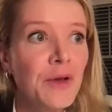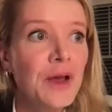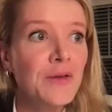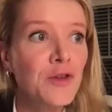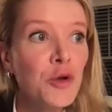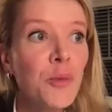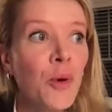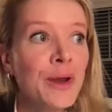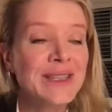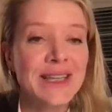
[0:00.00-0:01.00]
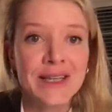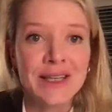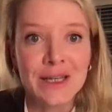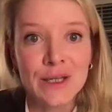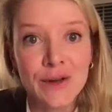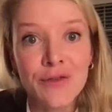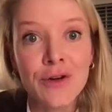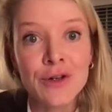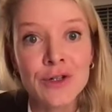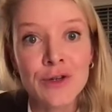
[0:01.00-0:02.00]
uh, viewpoints that that
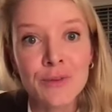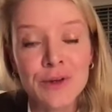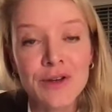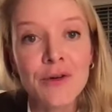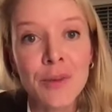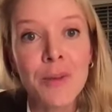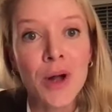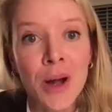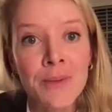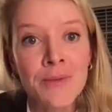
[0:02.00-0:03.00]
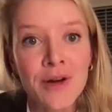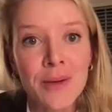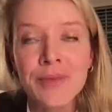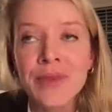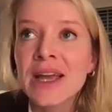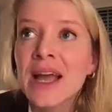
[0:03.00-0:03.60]
different different people come from.